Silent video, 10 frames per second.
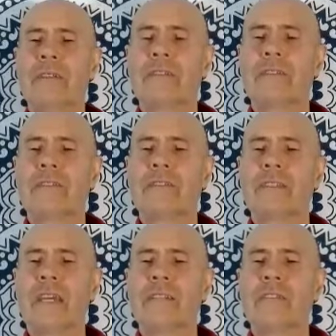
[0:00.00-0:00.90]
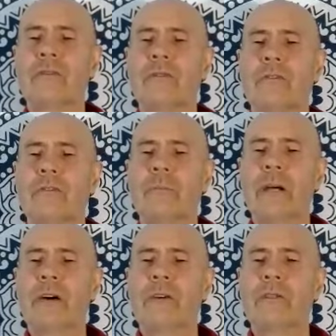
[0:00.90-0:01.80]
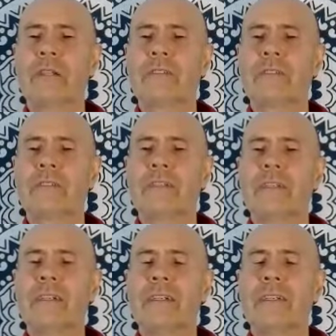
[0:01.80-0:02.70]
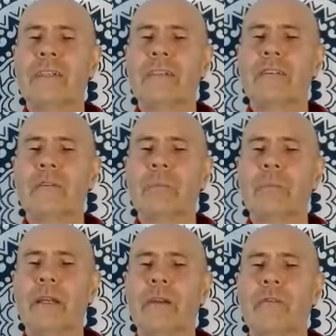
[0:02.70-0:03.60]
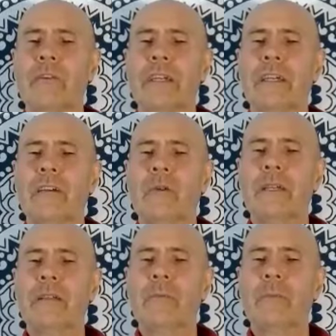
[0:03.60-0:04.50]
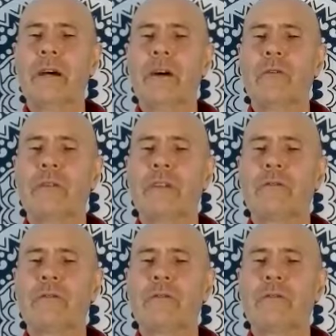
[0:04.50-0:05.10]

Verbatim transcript: into the center of your pelvis. Into the perineum in the pelvic